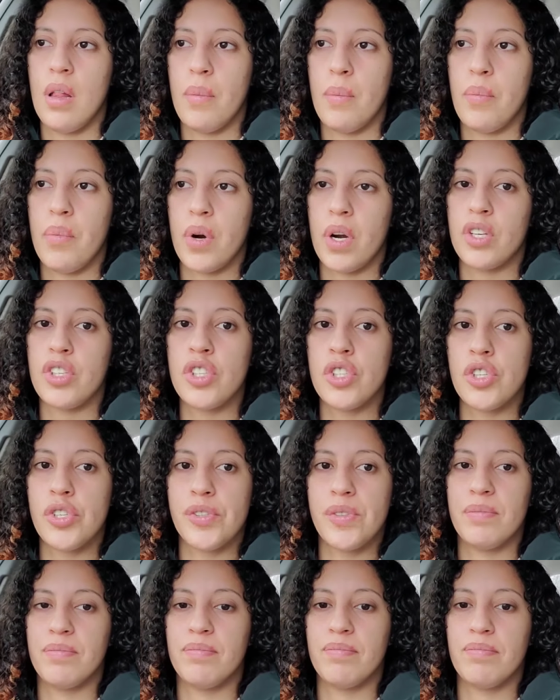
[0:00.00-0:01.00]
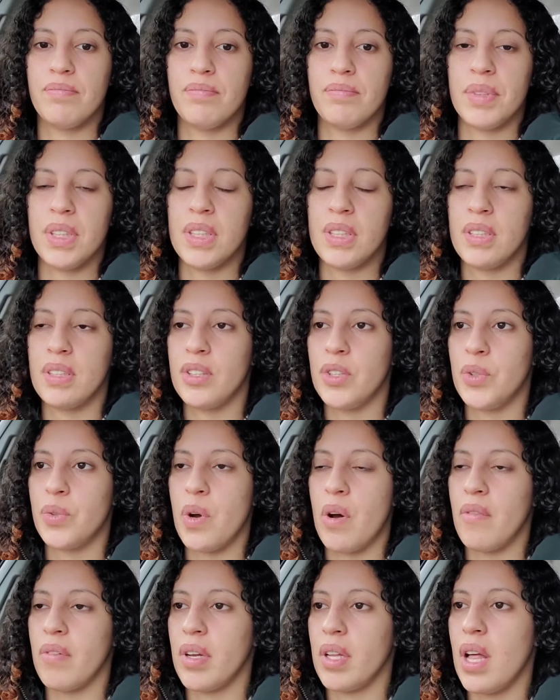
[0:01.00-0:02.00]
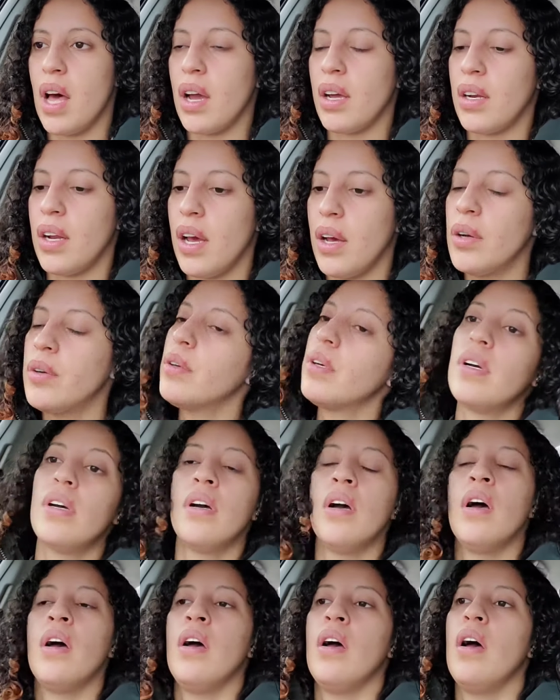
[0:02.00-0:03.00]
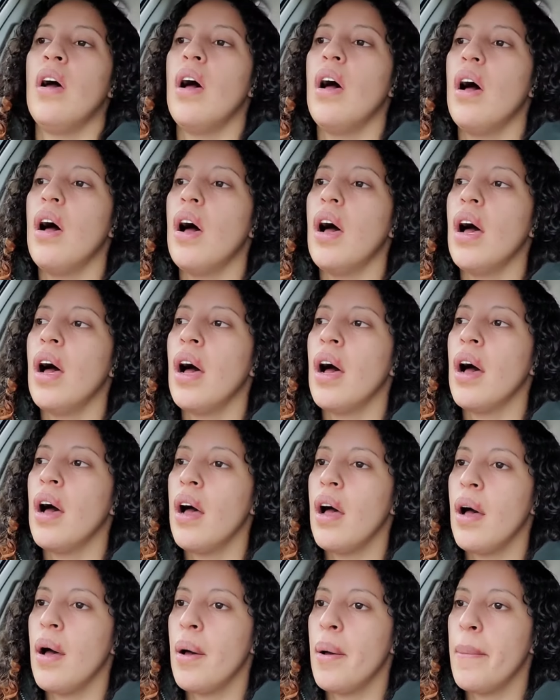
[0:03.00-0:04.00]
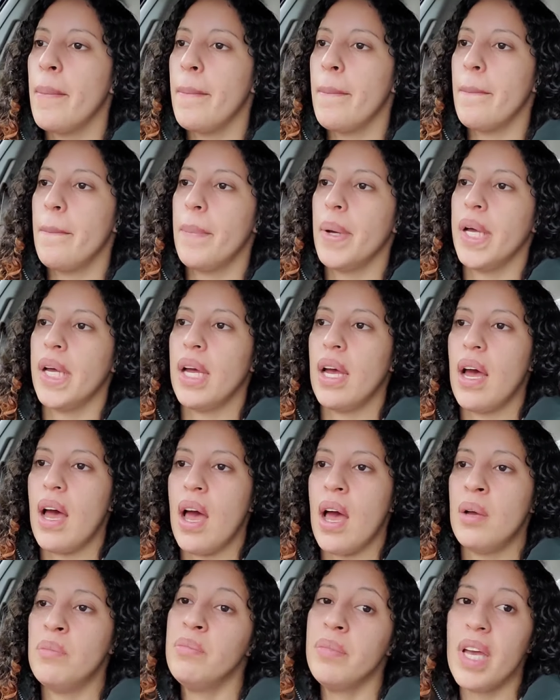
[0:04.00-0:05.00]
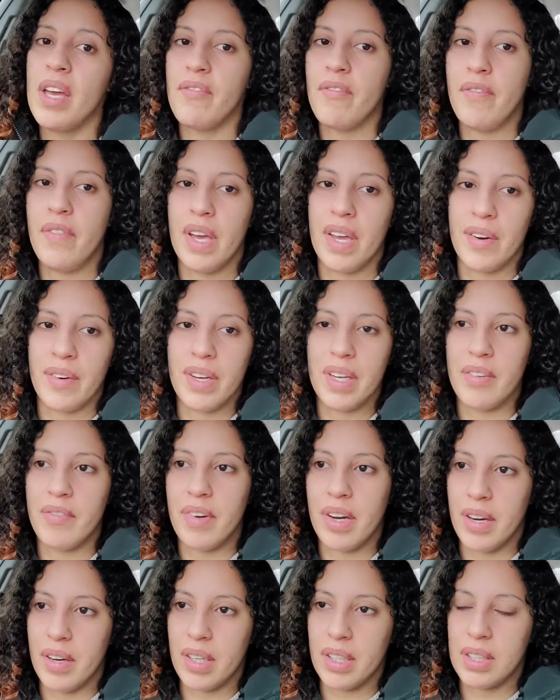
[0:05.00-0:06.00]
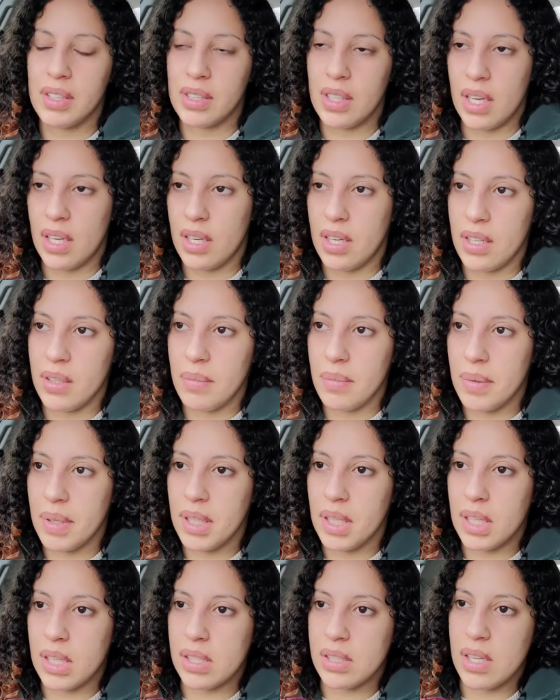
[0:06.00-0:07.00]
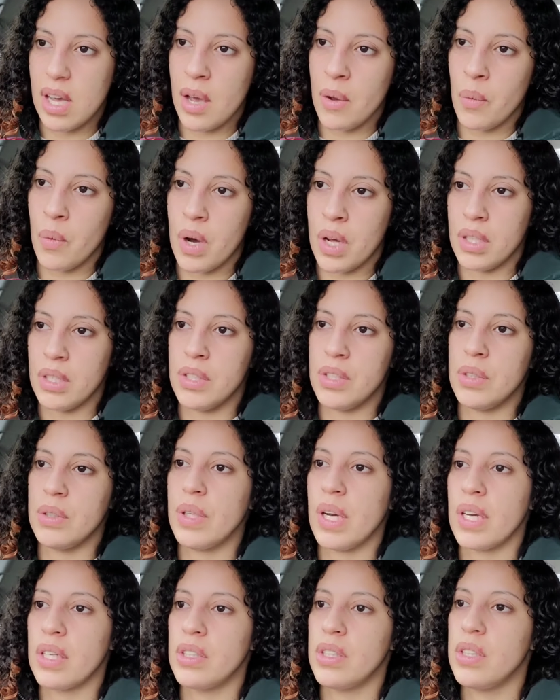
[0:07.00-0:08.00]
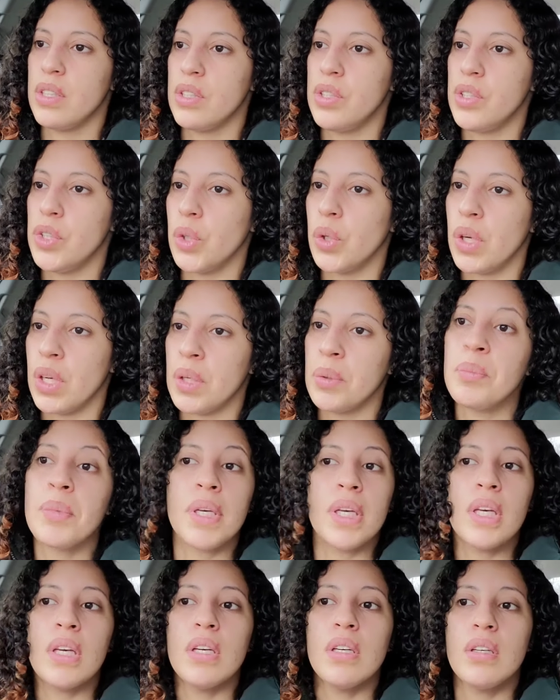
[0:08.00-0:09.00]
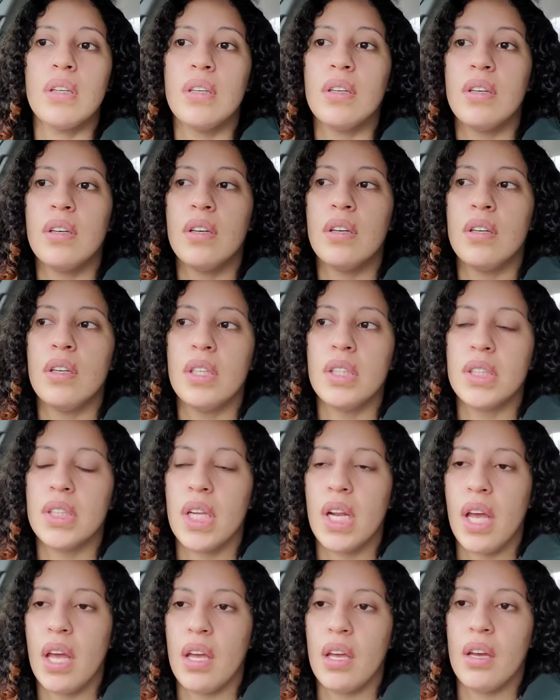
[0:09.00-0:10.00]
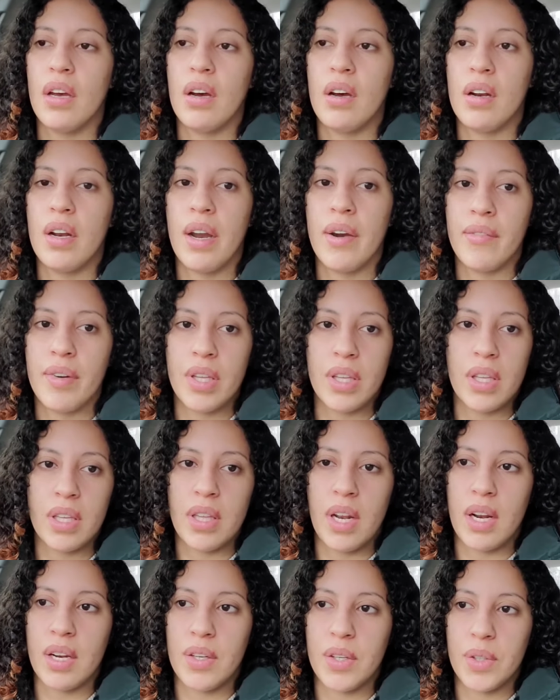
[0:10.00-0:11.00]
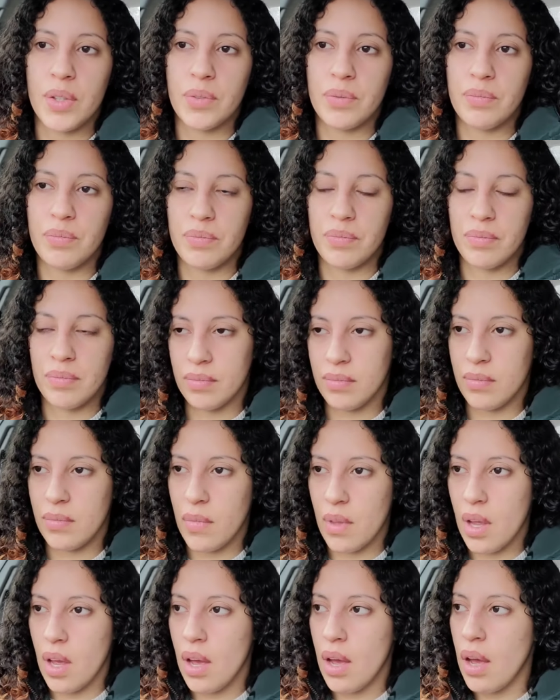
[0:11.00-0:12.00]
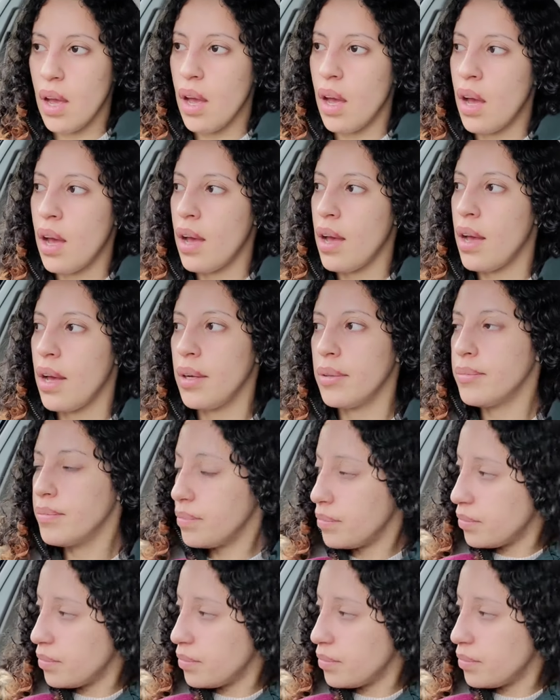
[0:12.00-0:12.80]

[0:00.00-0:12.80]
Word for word: brunch because it's 12 o'clock now. Um, but I'm very, very excited because I wanted you guys to join me today on everything that I do. Um,